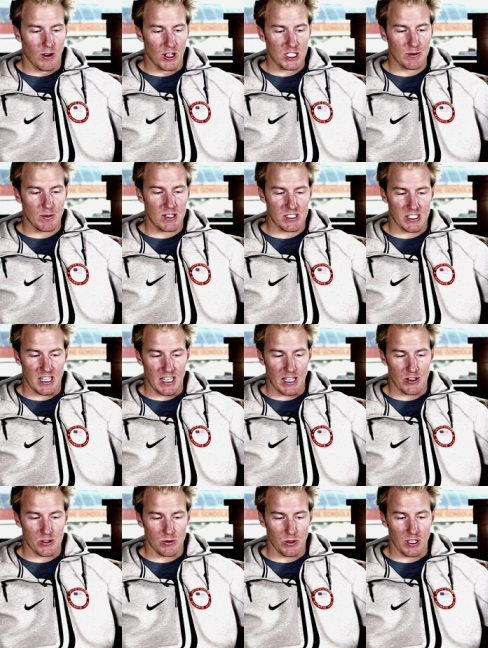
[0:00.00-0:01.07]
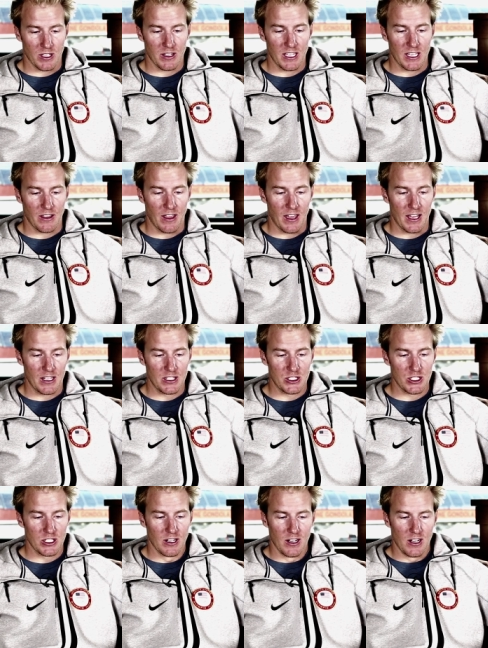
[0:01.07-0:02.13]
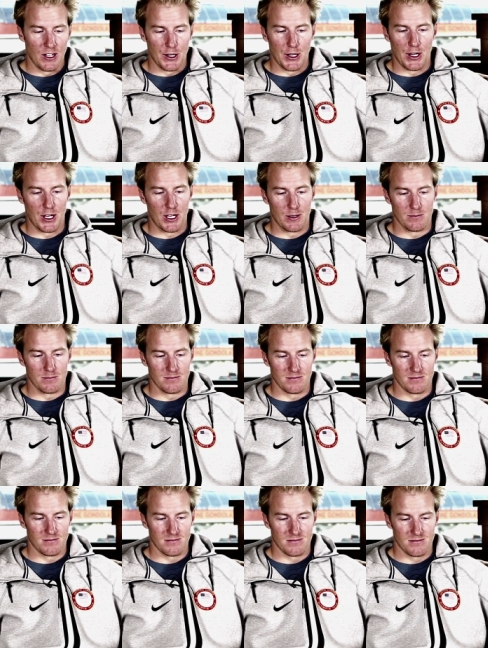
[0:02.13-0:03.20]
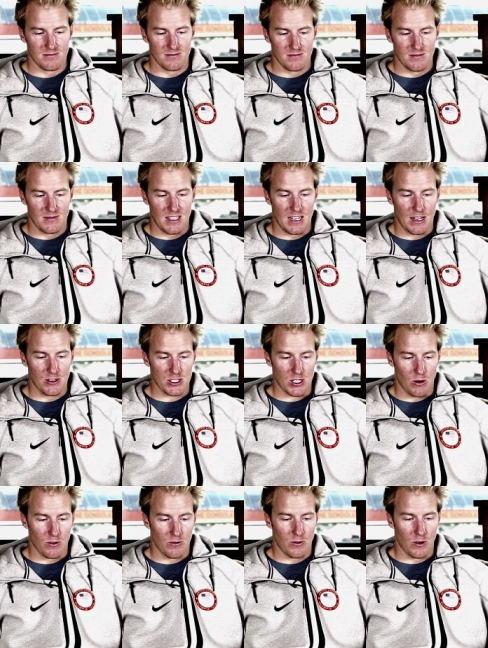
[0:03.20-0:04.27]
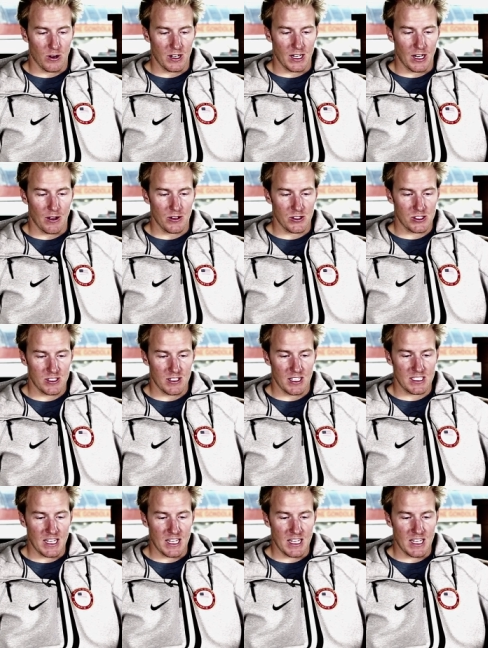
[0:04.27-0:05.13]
watching my skiing, I was really clean on the edge, um, and I was going for it. You know, I was